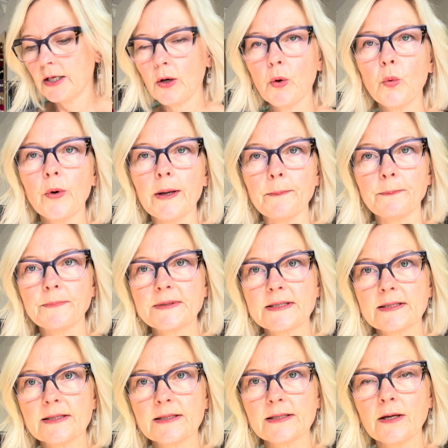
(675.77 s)

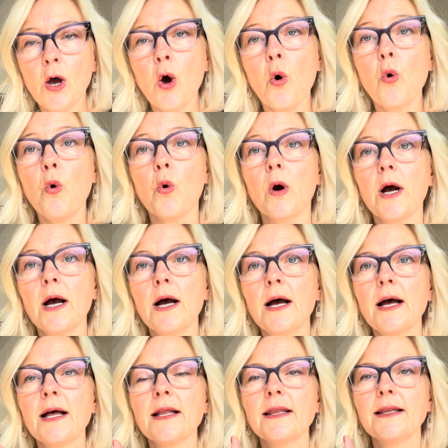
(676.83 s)
whips. Oh,
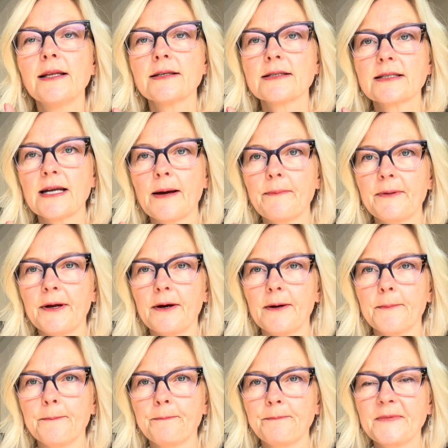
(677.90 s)
stop there.
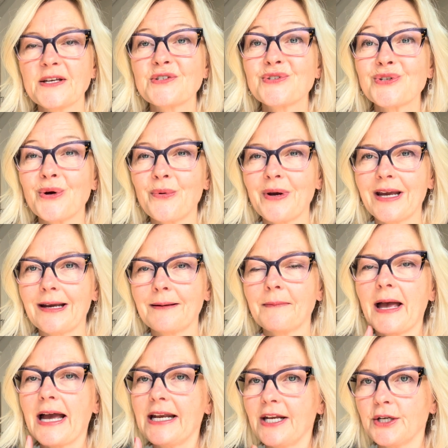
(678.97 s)
Sewing.
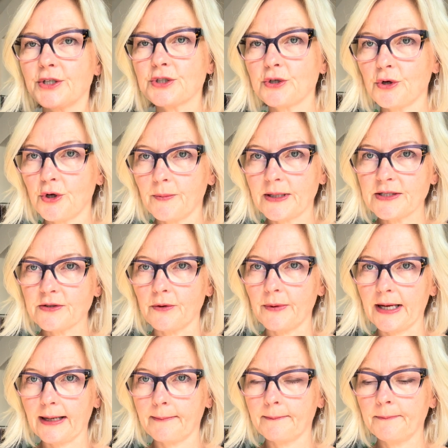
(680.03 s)
I need to show you my
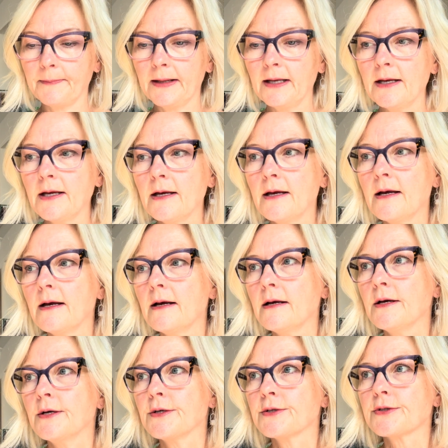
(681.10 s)
sewing.
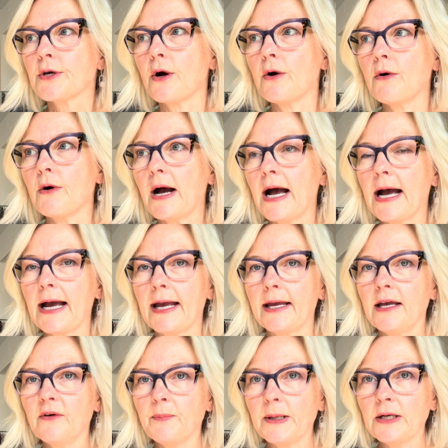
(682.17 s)
So I
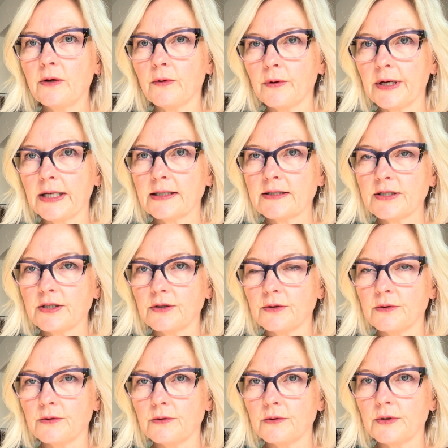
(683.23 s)
have been going
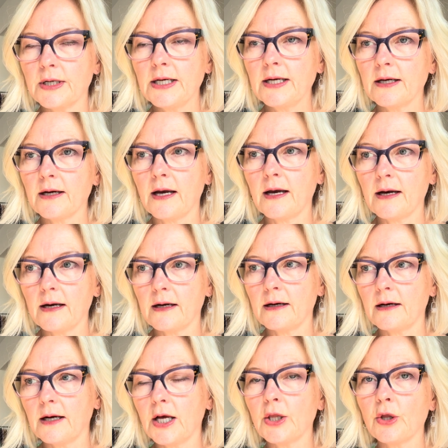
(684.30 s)
to
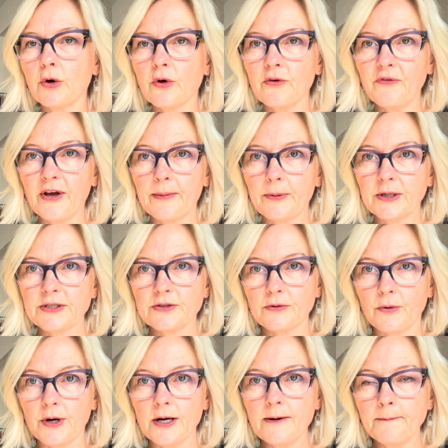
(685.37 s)
a local fabric
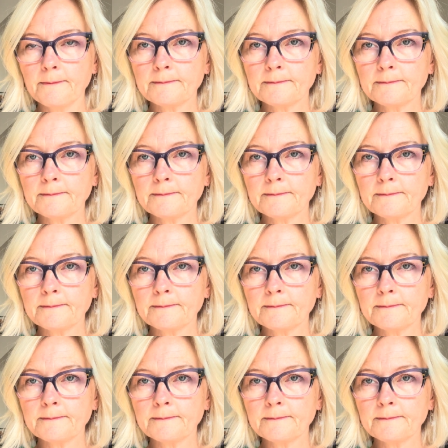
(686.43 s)
store,